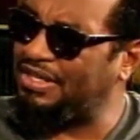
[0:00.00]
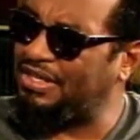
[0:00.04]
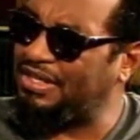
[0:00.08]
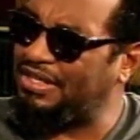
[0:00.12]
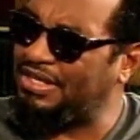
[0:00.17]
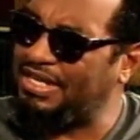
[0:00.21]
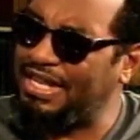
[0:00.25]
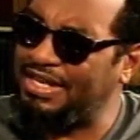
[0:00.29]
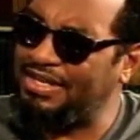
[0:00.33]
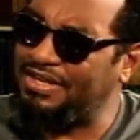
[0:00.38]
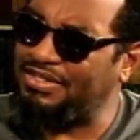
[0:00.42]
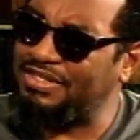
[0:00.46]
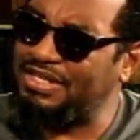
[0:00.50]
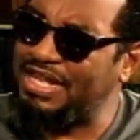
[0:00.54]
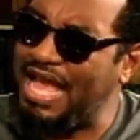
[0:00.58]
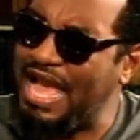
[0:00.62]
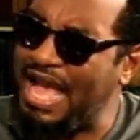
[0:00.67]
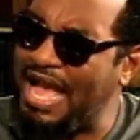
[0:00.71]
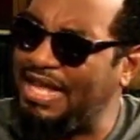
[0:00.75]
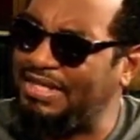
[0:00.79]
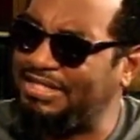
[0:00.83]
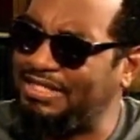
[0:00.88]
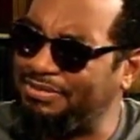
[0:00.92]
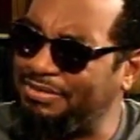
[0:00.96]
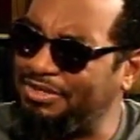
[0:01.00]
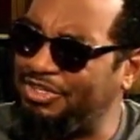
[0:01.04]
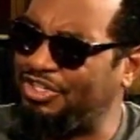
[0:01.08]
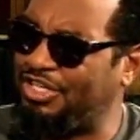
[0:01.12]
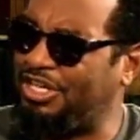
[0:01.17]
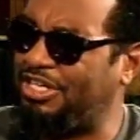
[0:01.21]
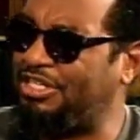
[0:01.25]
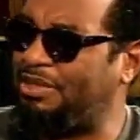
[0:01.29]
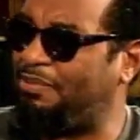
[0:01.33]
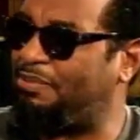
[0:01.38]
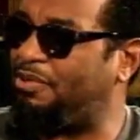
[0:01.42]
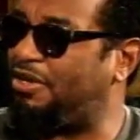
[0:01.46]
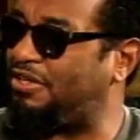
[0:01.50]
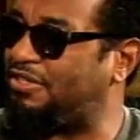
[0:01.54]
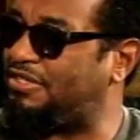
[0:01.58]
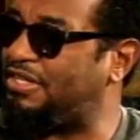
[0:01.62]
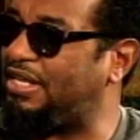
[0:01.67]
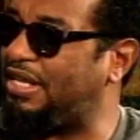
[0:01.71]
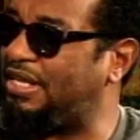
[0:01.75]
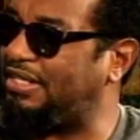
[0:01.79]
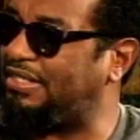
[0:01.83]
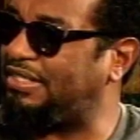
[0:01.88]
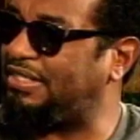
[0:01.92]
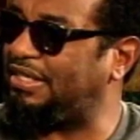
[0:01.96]
that doesn't ask them to change their
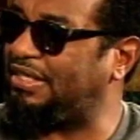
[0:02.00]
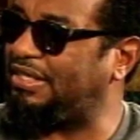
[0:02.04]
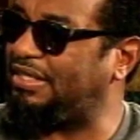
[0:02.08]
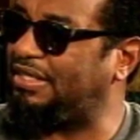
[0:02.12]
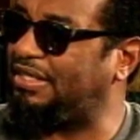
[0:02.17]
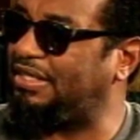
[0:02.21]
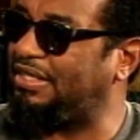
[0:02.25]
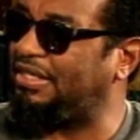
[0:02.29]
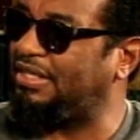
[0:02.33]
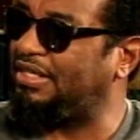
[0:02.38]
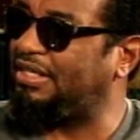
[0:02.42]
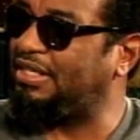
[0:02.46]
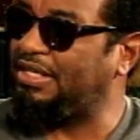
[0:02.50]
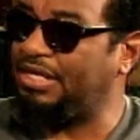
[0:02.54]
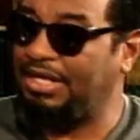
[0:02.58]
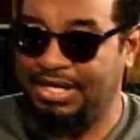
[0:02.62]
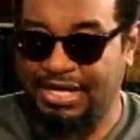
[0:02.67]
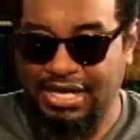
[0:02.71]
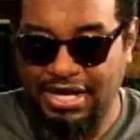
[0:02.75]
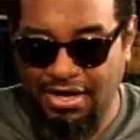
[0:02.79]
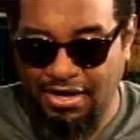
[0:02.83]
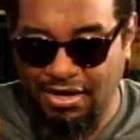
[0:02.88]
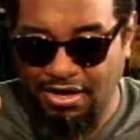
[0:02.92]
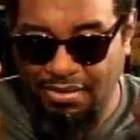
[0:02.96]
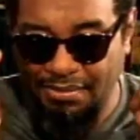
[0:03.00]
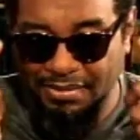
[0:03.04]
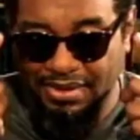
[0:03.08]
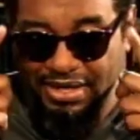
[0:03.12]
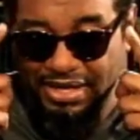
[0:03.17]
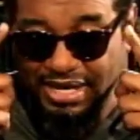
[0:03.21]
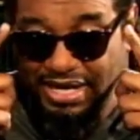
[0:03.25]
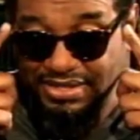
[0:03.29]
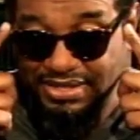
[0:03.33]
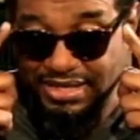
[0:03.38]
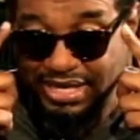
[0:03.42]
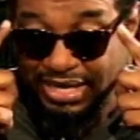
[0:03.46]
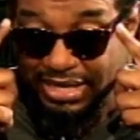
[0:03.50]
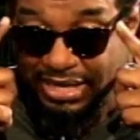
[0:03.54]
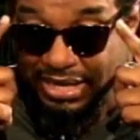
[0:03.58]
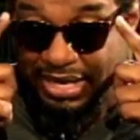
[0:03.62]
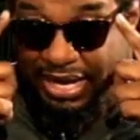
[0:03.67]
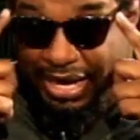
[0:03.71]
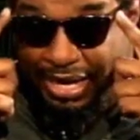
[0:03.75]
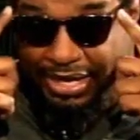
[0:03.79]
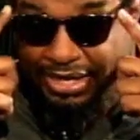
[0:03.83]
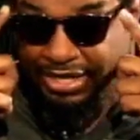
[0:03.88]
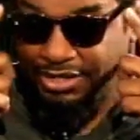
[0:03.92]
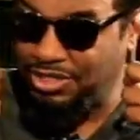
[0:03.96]
personality. You can come in there as any
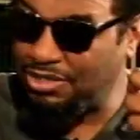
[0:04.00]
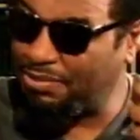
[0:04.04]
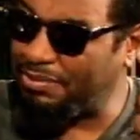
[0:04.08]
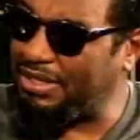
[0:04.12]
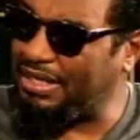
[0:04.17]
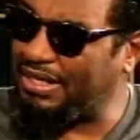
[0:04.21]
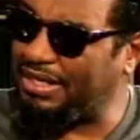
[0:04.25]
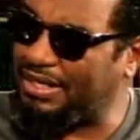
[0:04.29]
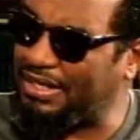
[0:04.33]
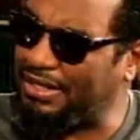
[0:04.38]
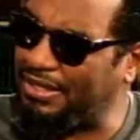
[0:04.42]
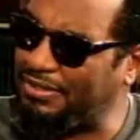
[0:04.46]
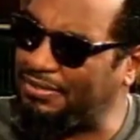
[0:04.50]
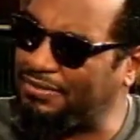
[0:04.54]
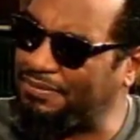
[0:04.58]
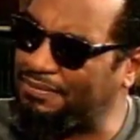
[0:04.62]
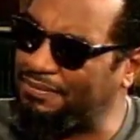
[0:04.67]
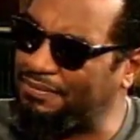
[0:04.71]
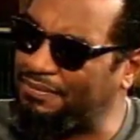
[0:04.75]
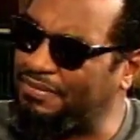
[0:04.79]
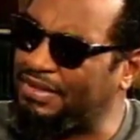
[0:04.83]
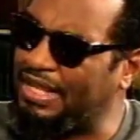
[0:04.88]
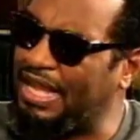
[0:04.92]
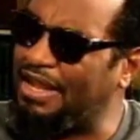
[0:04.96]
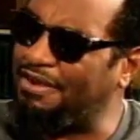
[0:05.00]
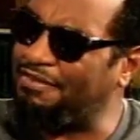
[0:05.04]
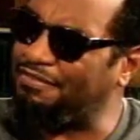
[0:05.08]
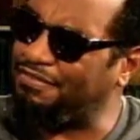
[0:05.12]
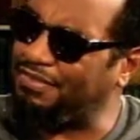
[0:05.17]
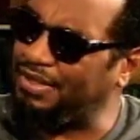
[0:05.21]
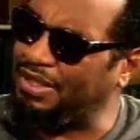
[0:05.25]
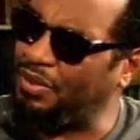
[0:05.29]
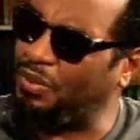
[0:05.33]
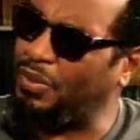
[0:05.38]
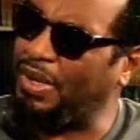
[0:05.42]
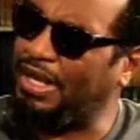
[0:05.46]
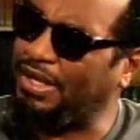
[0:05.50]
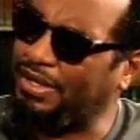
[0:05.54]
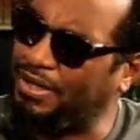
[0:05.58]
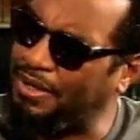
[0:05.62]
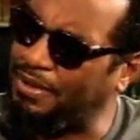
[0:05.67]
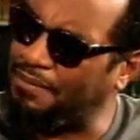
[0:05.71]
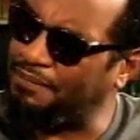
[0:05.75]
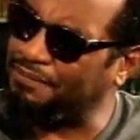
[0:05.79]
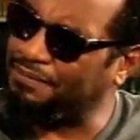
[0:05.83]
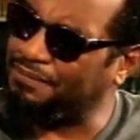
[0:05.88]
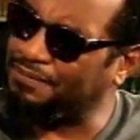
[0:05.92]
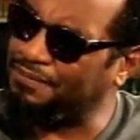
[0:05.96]
kind of Jamaican and feel
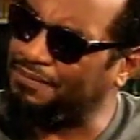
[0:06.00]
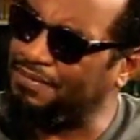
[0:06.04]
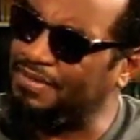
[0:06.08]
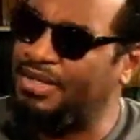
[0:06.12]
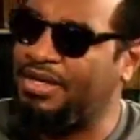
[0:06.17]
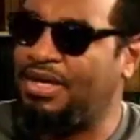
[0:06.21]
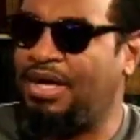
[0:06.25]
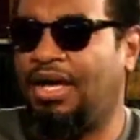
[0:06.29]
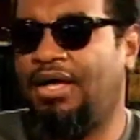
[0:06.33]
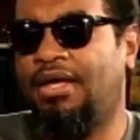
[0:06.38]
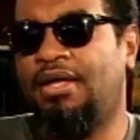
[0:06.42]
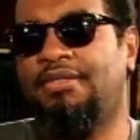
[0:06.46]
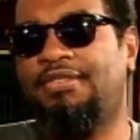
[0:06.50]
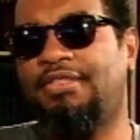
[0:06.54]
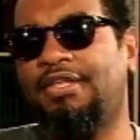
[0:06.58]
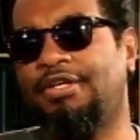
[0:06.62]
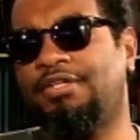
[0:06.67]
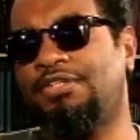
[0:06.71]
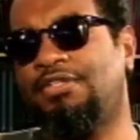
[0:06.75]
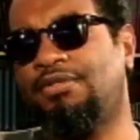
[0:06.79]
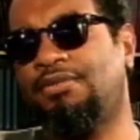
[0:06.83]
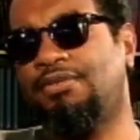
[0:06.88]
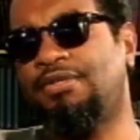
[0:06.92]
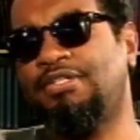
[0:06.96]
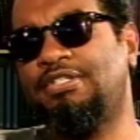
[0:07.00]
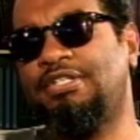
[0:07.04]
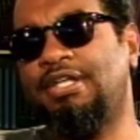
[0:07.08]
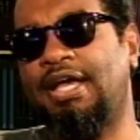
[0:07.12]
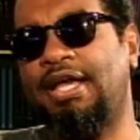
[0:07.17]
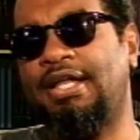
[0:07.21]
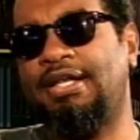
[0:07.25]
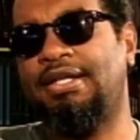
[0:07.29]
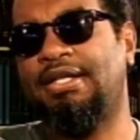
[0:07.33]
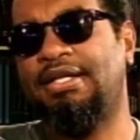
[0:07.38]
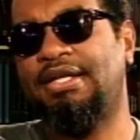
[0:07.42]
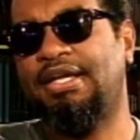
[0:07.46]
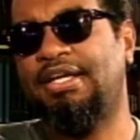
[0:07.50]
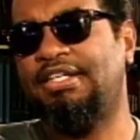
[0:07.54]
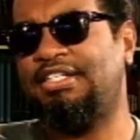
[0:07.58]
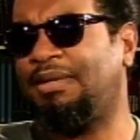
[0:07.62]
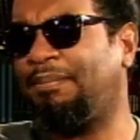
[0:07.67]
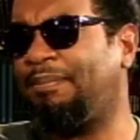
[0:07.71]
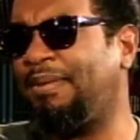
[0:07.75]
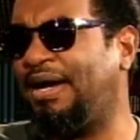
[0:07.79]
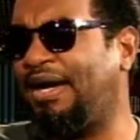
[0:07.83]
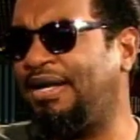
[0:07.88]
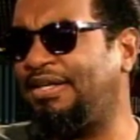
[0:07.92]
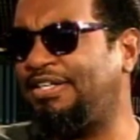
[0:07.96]
welcome. Other thing too is that it's a
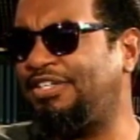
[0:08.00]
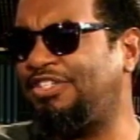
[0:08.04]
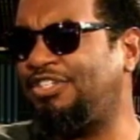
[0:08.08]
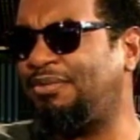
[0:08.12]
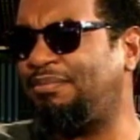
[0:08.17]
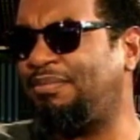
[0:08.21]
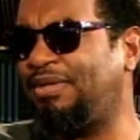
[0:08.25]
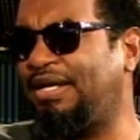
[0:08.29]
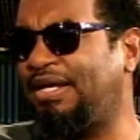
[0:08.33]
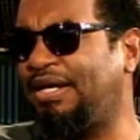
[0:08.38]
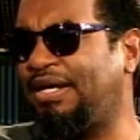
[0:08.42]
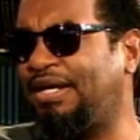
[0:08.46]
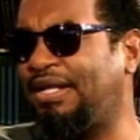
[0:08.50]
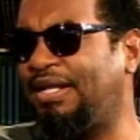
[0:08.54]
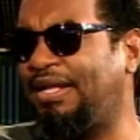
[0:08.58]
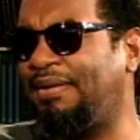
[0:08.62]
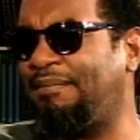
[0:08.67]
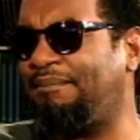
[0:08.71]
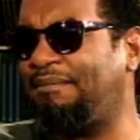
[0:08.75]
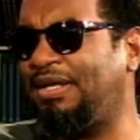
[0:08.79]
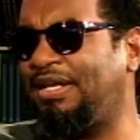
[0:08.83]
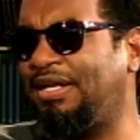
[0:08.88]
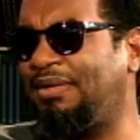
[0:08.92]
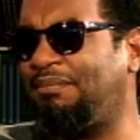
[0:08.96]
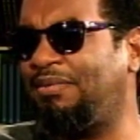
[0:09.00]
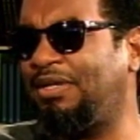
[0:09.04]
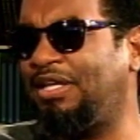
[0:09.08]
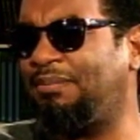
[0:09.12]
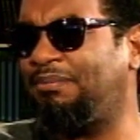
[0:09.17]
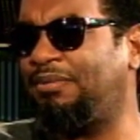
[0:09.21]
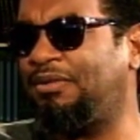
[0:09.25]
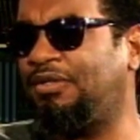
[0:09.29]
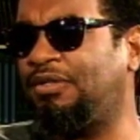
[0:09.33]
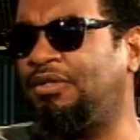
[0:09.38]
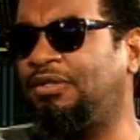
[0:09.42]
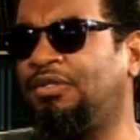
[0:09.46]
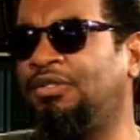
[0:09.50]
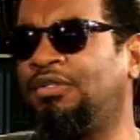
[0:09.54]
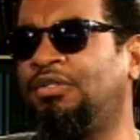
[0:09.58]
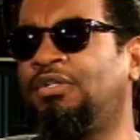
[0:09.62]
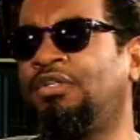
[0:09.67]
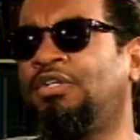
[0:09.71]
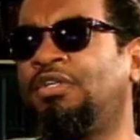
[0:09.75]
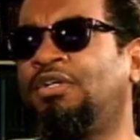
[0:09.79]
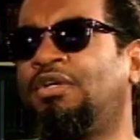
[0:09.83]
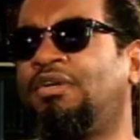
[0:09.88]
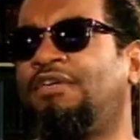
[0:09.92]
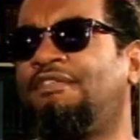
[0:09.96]
part of Jamaica that many people
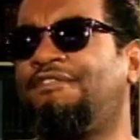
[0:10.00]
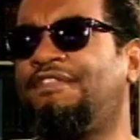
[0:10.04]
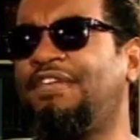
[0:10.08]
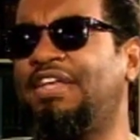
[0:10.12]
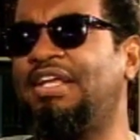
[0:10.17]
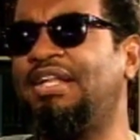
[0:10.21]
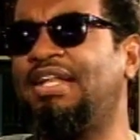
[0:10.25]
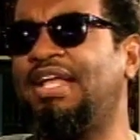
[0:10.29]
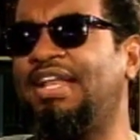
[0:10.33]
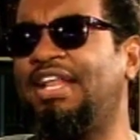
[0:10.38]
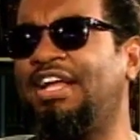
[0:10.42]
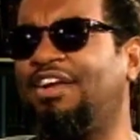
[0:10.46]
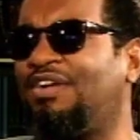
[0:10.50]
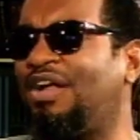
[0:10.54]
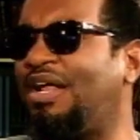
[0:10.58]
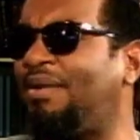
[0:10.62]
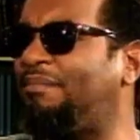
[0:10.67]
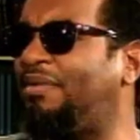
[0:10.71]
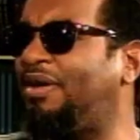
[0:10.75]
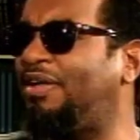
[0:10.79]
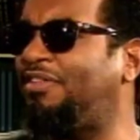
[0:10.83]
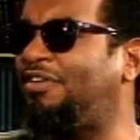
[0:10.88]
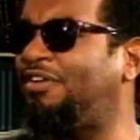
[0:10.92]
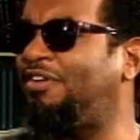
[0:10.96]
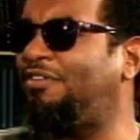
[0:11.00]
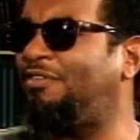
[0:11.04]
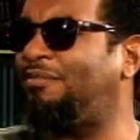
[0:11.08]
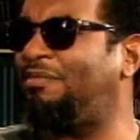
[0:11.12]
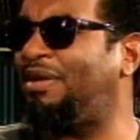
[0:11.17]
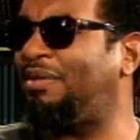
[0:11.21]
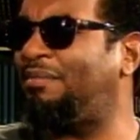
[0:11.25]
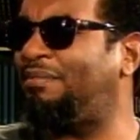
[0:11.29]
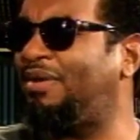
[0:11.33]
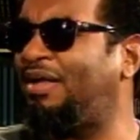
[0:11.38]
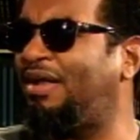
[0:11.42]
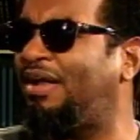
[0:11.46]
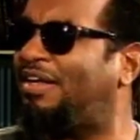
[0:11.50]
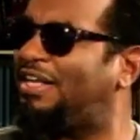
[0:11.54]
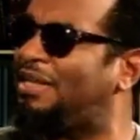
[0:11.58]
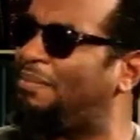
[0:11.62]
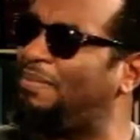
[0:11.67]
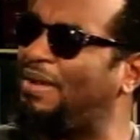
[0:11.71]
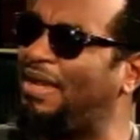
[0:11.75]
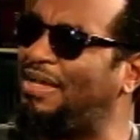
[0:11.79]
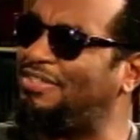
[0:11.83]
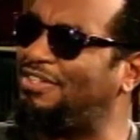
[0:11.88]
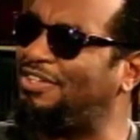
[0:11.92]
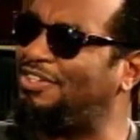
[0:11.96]
feel that their grandmother would remember. A lot of
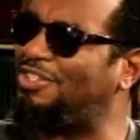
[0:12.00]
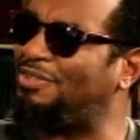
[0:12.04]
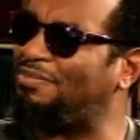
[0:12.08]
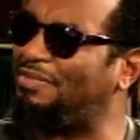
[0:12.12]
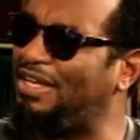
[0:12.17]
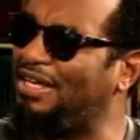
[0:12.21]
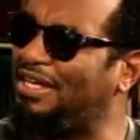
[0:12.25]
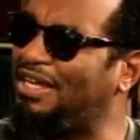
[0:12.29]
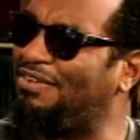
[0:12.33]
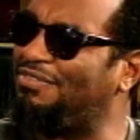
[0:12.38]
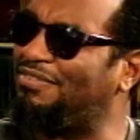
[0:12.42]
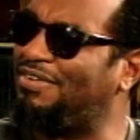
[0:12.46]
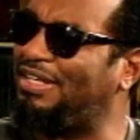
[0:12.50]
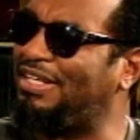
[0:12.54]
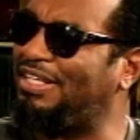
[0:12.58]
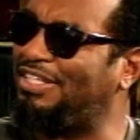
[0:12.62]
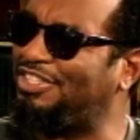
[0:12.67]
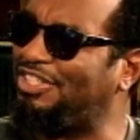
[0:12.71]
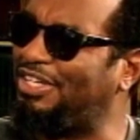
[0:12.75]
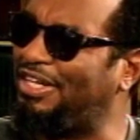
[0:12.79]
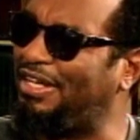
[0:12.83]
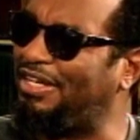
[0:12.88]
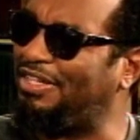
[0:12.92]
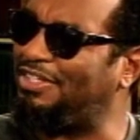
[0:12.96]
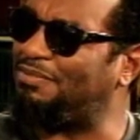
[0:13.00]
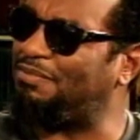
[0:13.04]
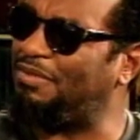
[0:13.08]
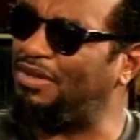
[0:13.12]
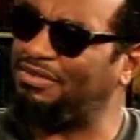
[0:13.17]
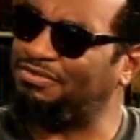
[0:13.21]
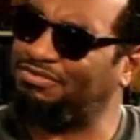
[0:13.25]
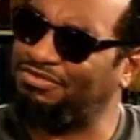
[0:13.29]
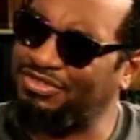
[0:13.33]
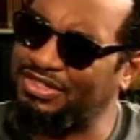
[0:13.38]
parts of Jamaica really changed, but